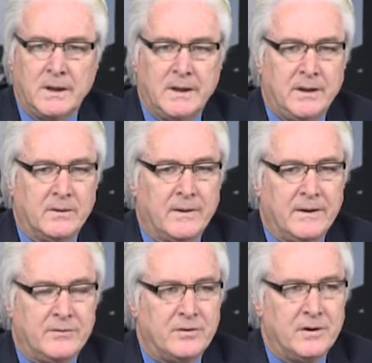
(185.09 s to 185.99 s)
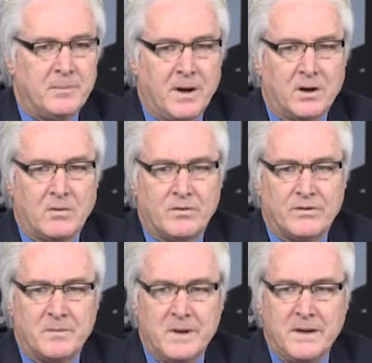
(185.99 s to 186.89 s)
He'll then turn it back over
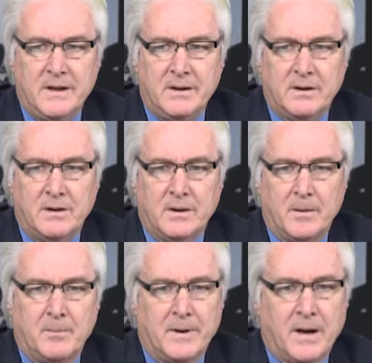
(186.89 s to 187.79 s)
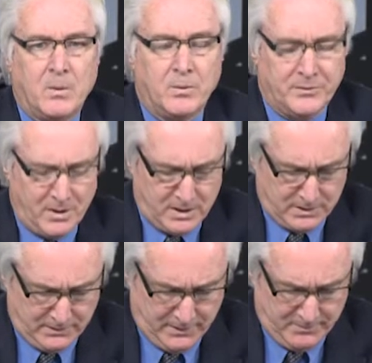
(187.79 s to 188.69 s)
to me, and I will talk a
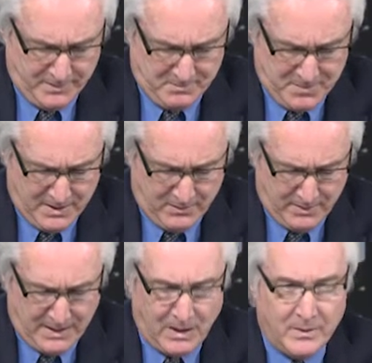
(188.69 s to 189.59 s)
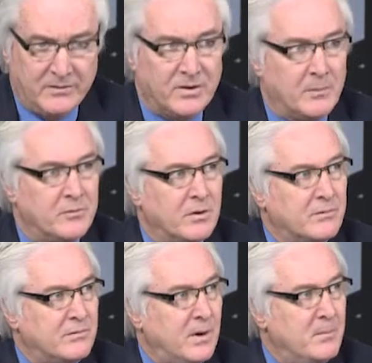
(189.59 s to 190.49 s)
little bit about how ESOPs look
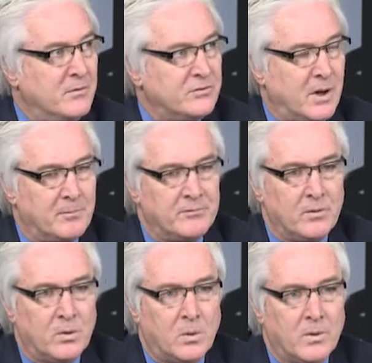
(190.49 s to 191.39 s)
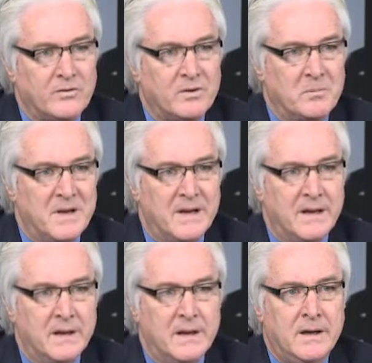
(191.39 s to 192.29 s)
from the shop floor. What does it
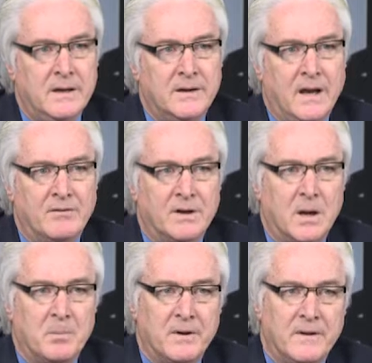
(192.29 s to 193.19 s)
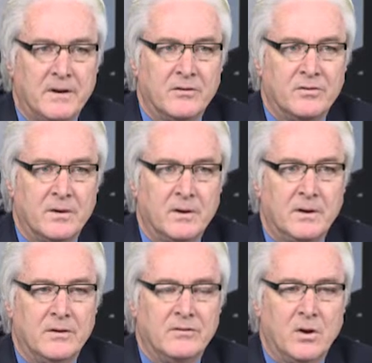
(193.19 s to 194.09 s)
mean to have a company that
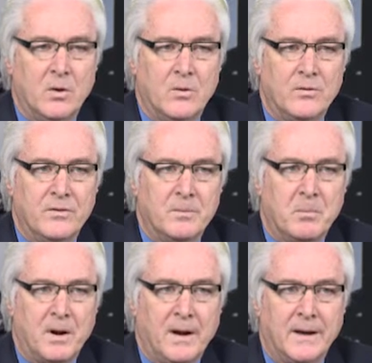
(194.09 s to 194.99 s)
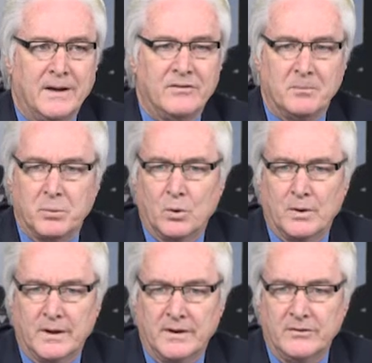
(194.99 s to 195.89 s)
is owned by its
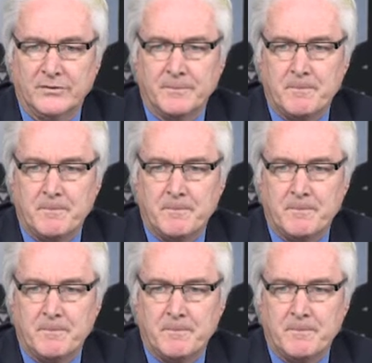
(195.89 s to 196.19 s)
employees?